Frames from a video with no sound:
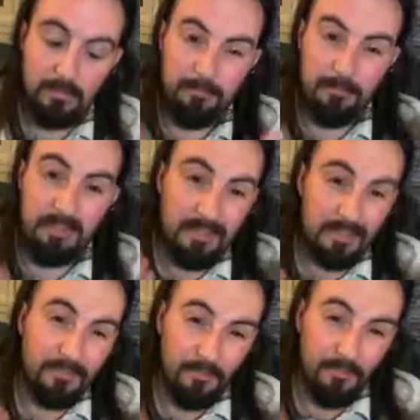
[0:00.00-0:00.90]
These guys
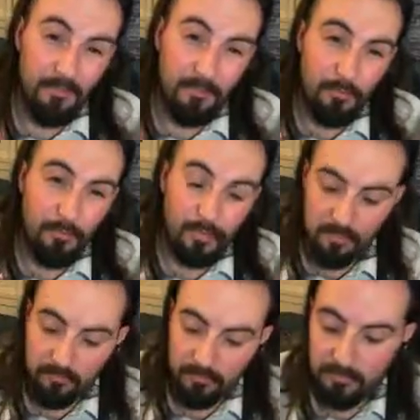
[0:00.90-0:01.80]
are the only 2 with
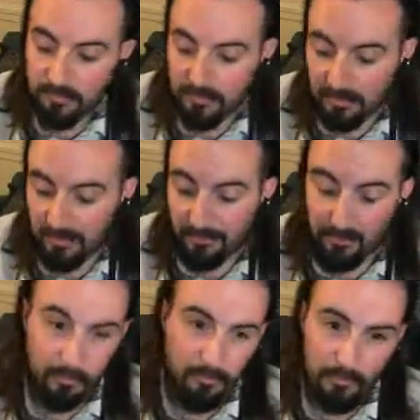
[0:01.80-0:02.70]
clubs, and the
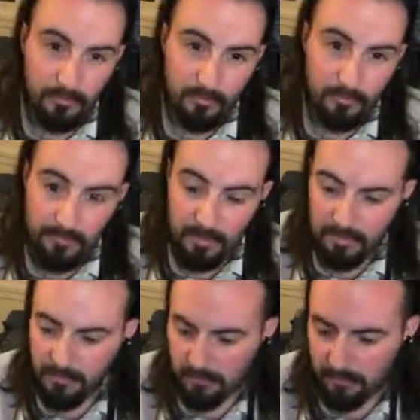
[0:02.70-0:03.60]
gutter runners don't have
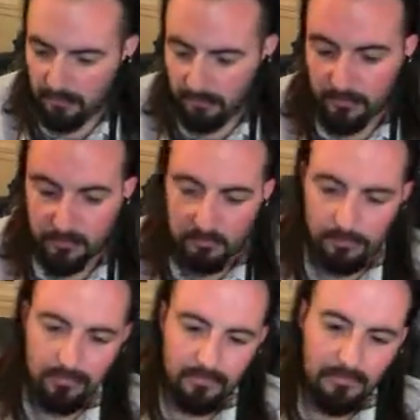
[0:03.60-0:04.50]
anything on theirs. So
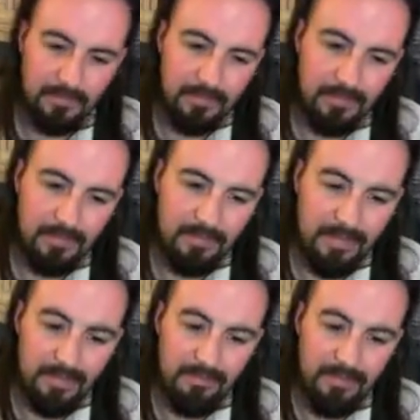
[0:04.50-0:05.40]

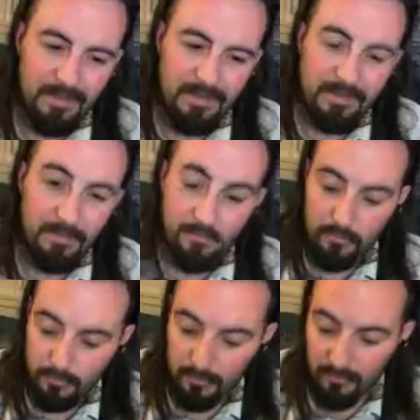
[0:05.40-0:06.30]
I reckon these will
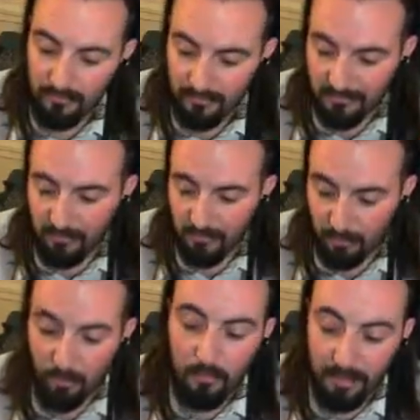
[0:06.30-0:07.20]
do the
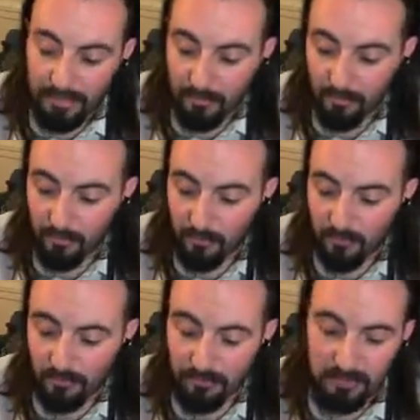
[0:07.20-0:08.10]
job as gutter runners.
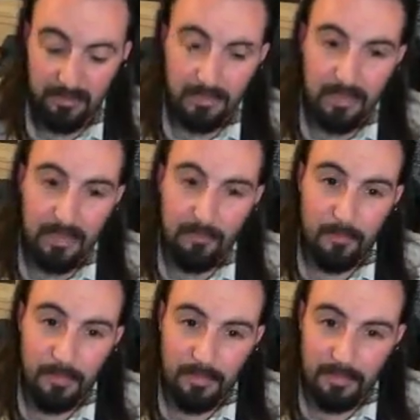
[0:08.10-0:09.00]
I mean, everybody
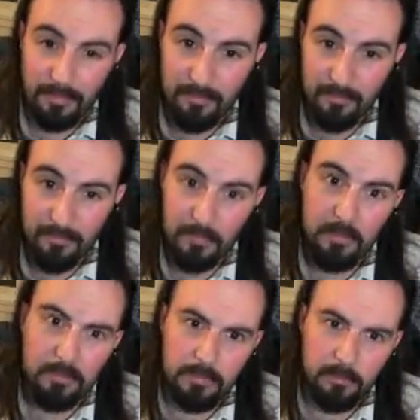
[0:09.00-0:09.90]
in the Skaven team
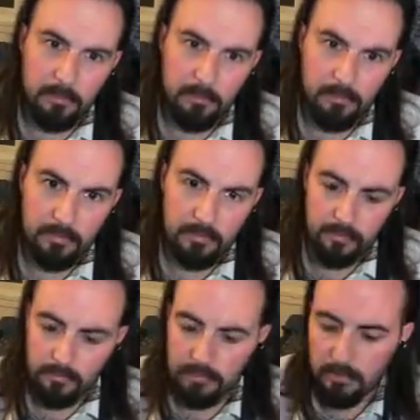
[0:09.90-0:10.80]
except the
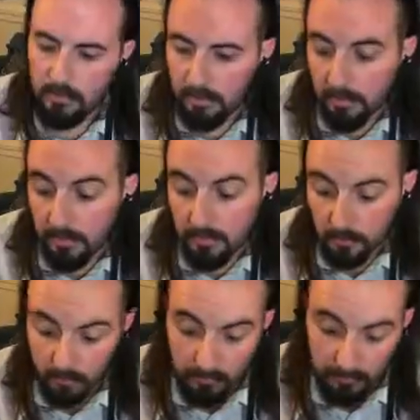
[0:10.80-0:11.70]
blitzers is
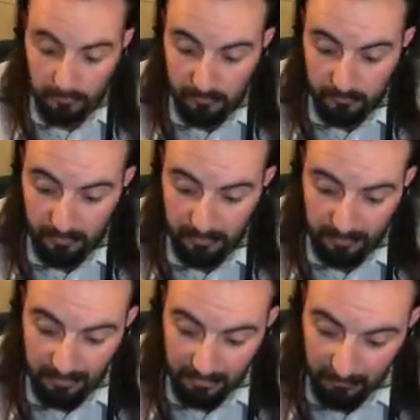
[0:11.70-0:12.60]
armor value 7
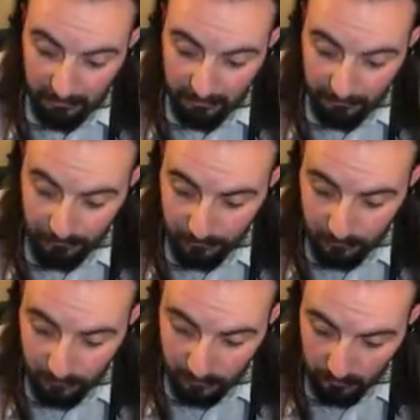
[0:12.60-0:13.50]
anyway, so
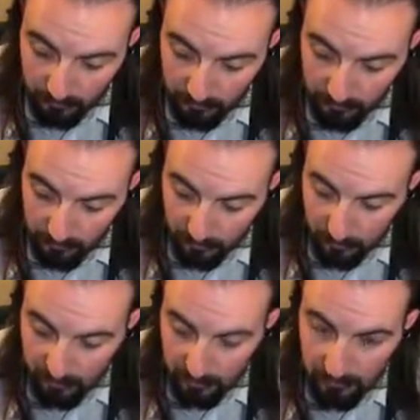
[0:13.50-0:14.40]
I mean it's not
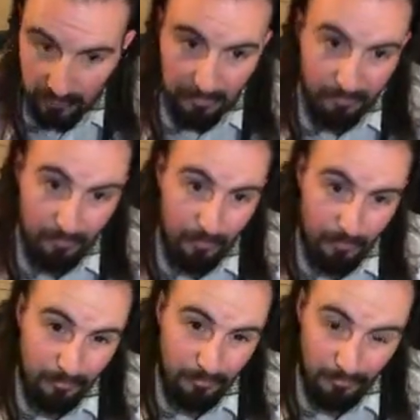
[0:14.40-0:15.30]
like they're going
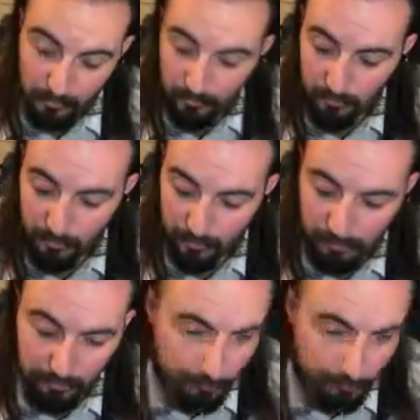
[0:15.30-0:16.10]
to look too armored.